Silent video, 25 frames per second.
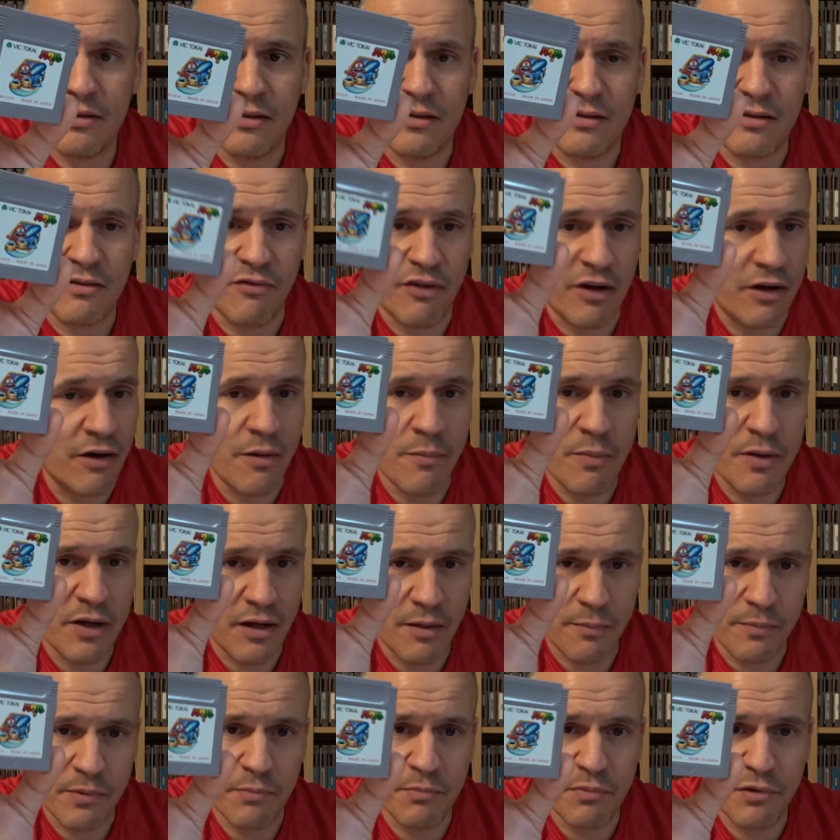It's very pick
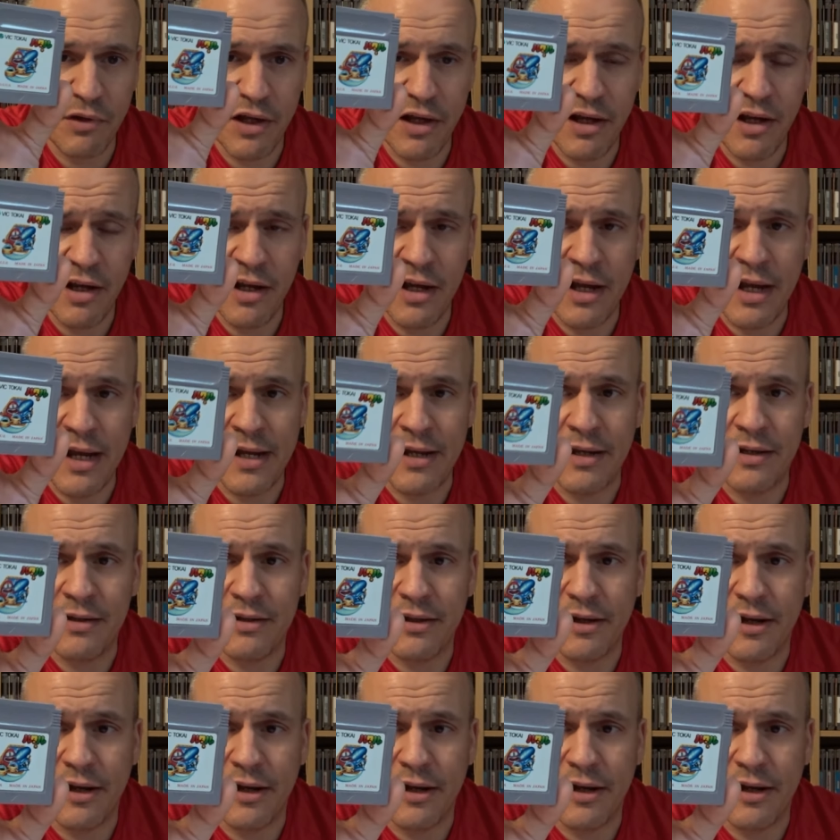up and play, and